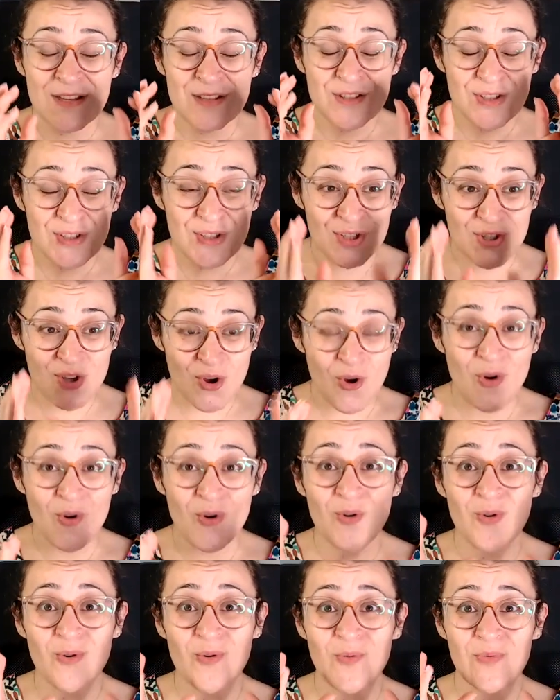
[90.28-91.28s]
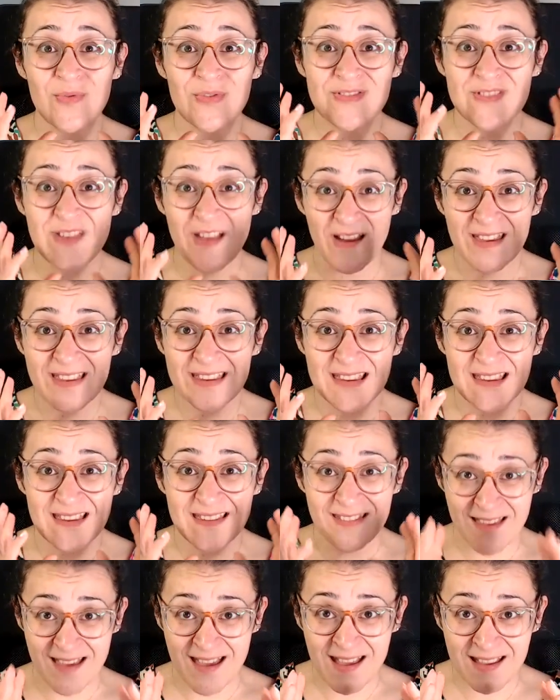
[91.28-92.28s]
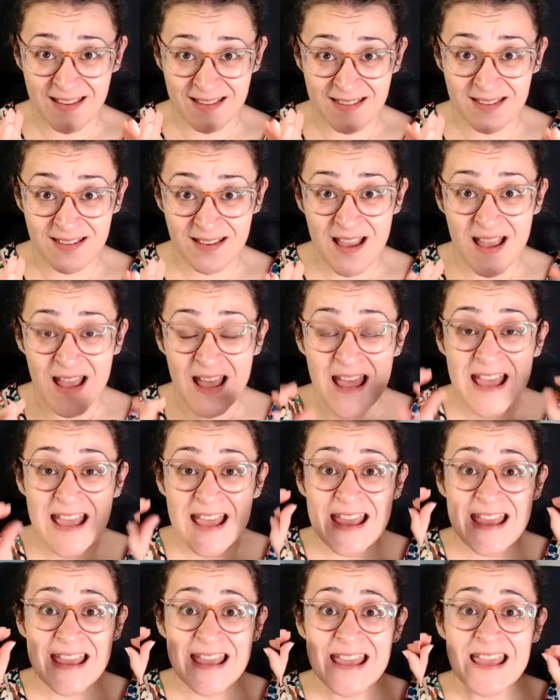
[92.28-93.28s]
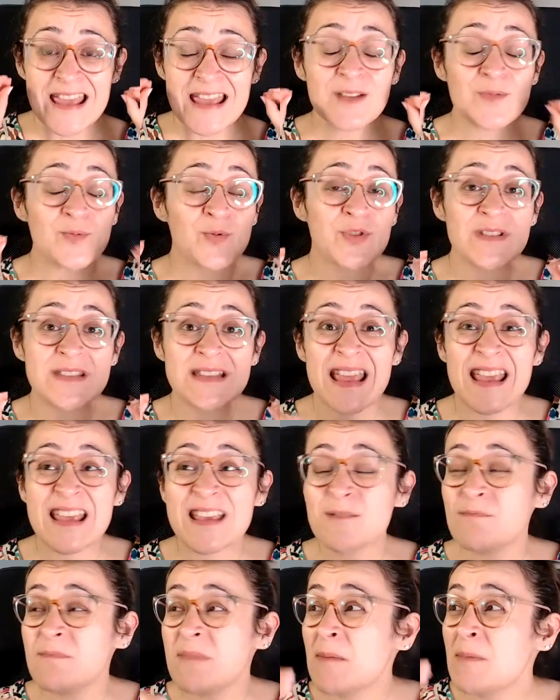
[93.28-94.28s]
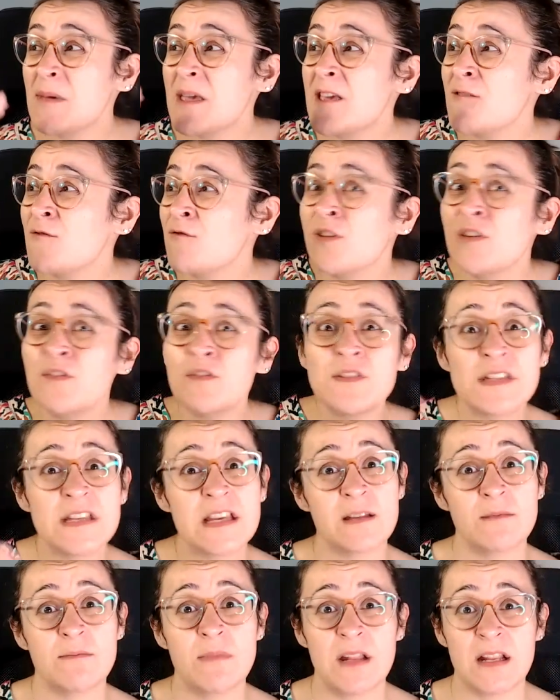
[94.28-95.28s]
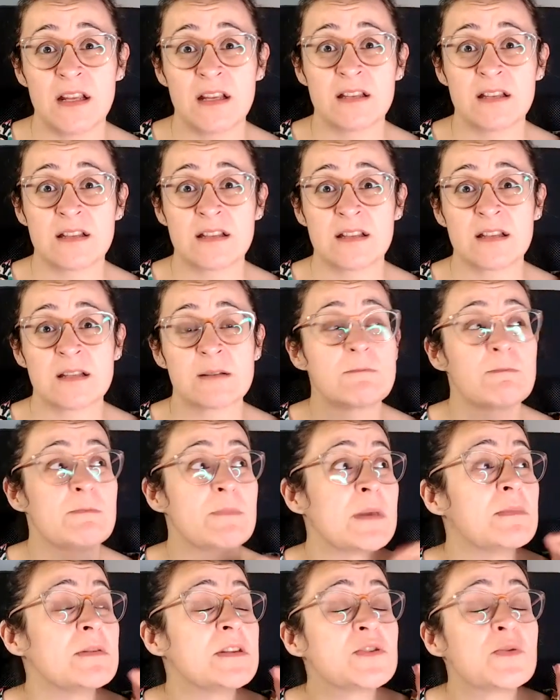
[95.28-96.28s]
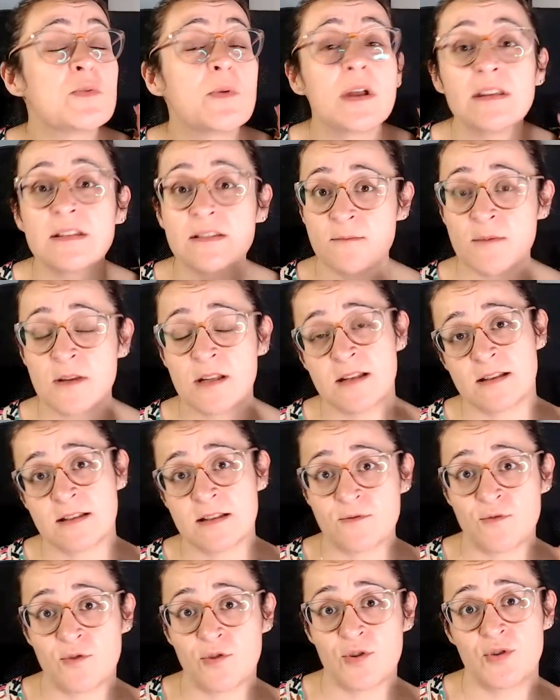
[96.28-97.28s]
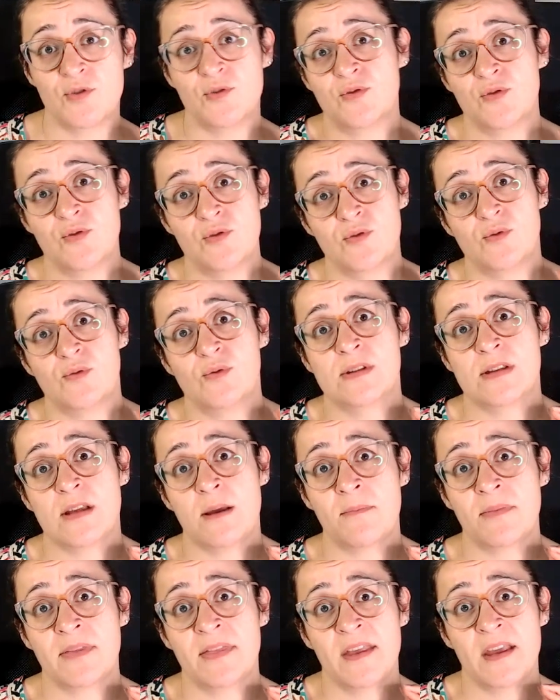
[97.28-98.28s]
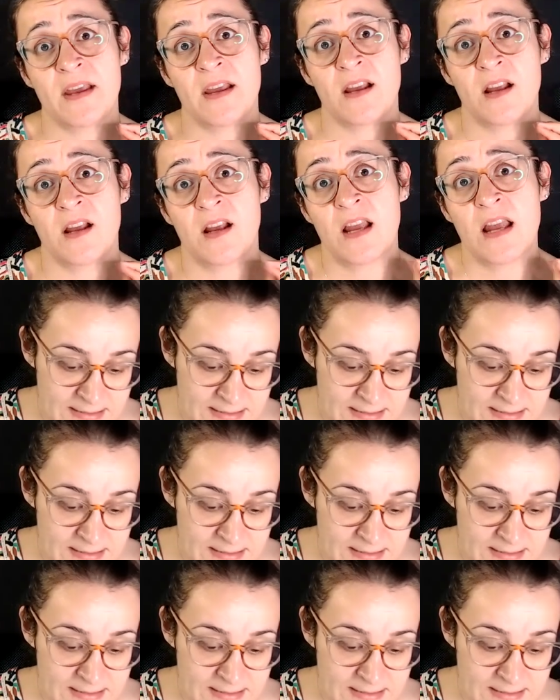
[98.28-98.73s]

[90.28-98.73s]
so tiny that it would take maybe 15 minutes, maybe 20 minutes for you to do something.